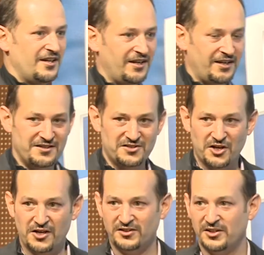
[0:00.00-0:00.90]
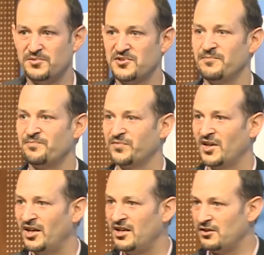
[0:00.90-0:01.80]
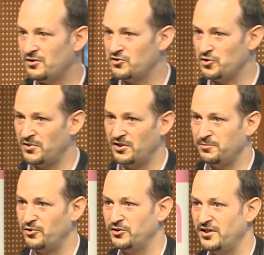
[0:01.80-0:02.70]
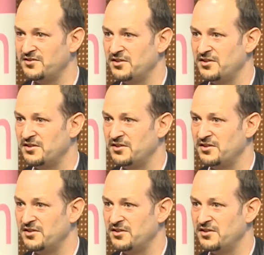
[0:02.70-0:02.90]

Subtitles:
in startups, in consumer products,